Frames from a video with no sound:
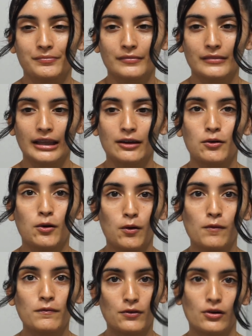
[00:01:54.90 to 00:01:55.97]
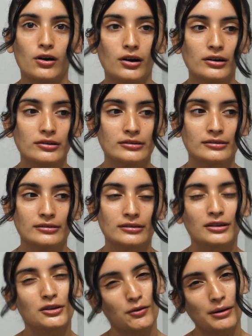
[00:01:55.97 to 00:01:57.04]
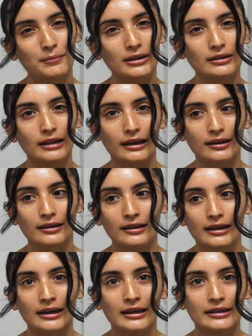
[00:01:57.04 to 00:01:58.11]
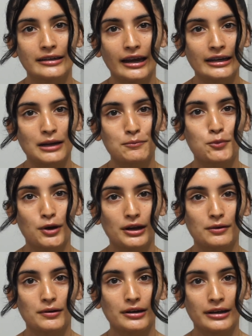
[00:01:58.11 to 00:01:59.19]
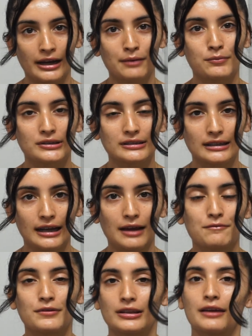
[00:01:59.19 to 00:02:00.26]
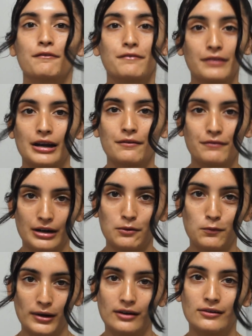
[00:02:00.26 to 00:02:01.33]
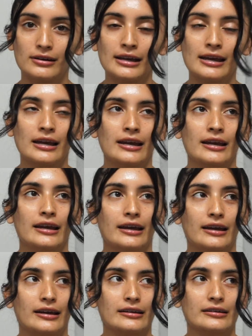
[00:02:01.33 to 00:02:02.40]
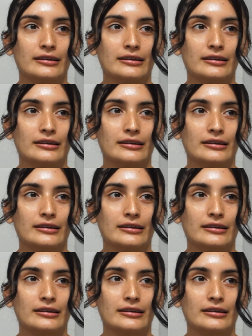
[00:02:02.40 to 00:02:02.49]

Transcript: like overall, you know what I mean? Like 99.9% I'm feeling very, very well and